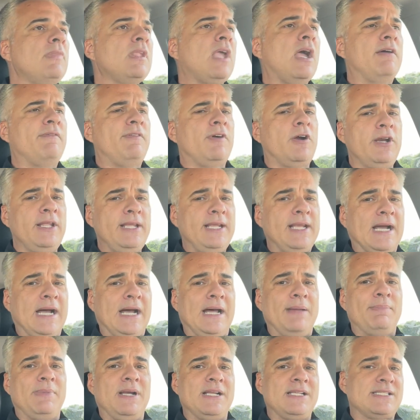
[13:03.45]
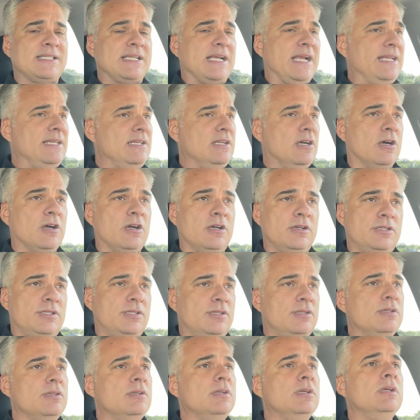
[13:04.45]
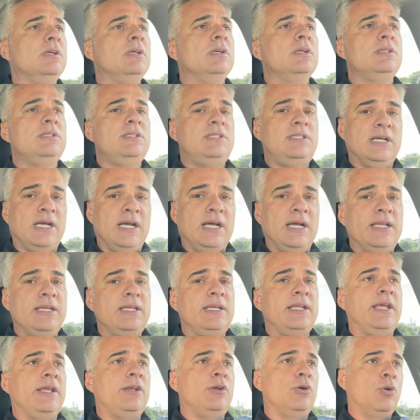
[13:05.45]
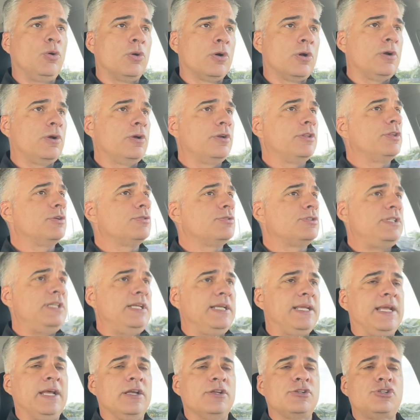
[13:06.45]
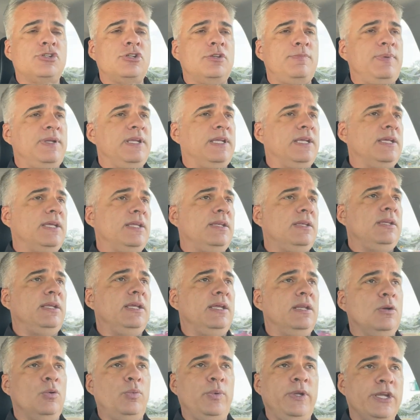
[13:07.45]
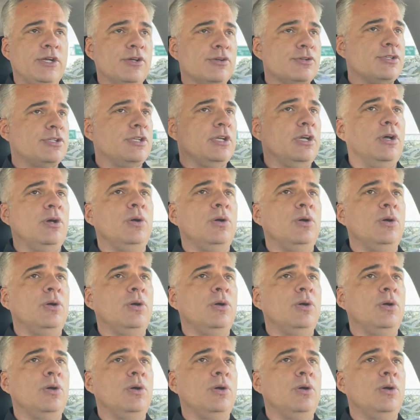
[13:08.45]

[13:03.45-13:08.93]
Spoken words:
I've already got my side art done and ordered. Those decals should be in a week or so.